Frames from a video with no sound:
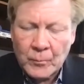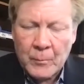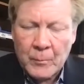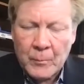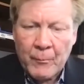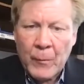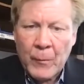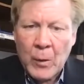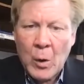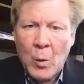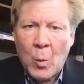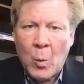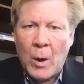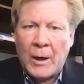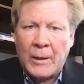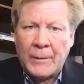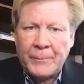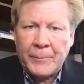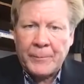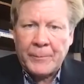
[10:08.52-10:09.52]

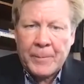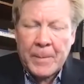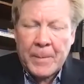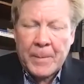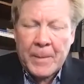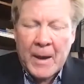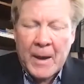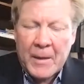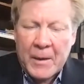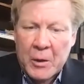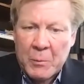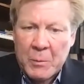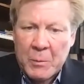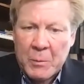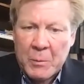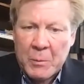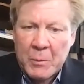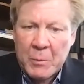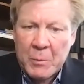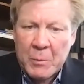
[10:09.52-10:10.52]
Well, I think you mentioned
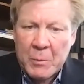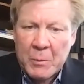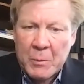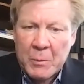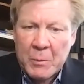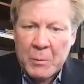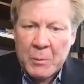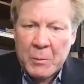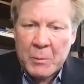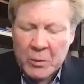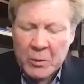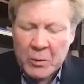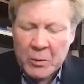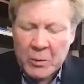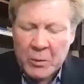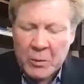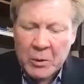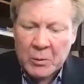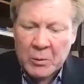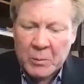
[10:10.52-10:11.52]
the most critical
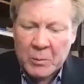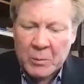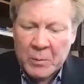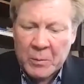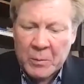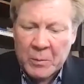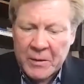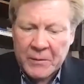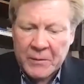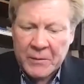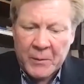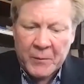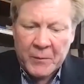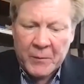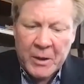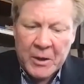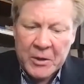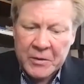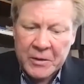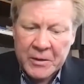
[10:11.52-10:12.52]
piece of information
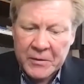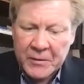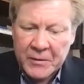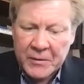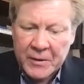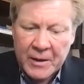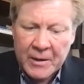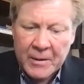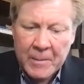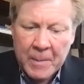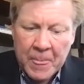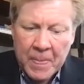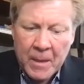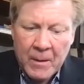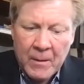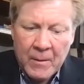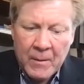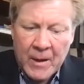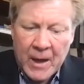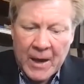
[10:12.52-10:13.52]
is the
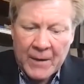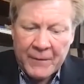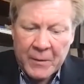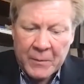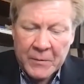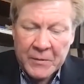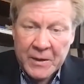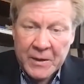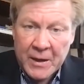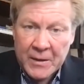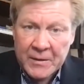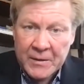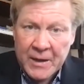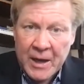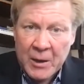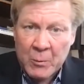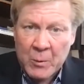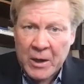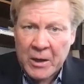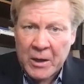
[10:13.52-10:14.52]
FMCSA
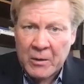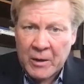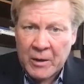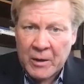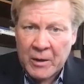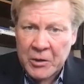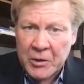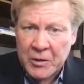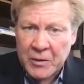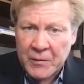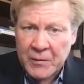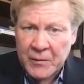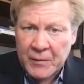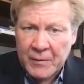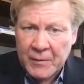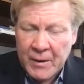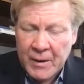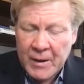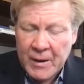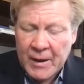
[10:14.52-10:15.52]
regulations
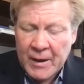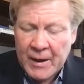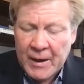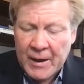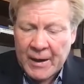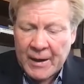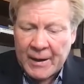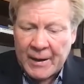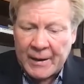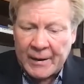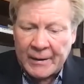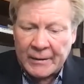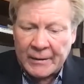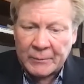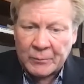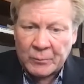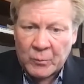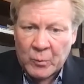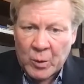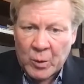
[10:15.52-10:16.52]

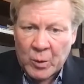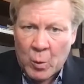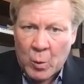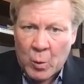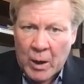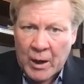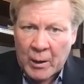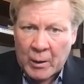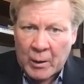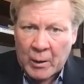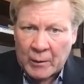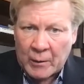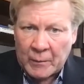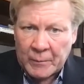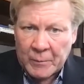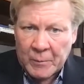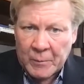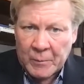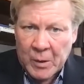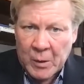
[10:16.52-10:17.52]
require
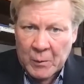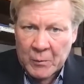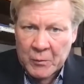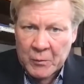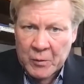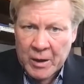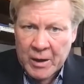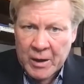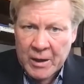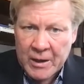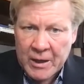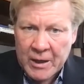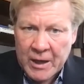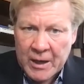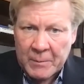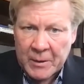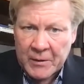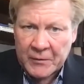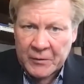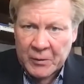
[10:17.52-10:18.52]
trucking companies
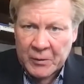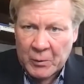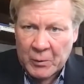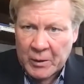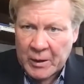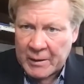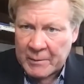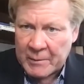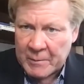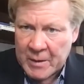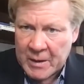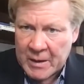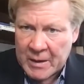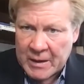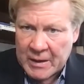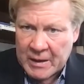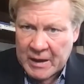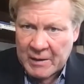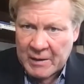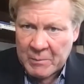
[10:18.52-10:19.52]
to only
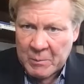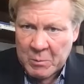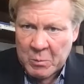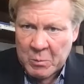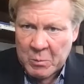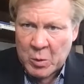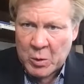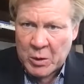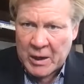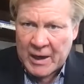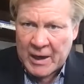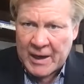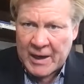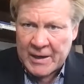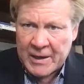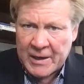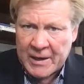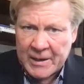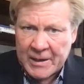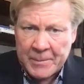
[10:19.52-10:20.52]
put
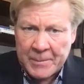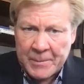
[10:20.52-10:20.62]
on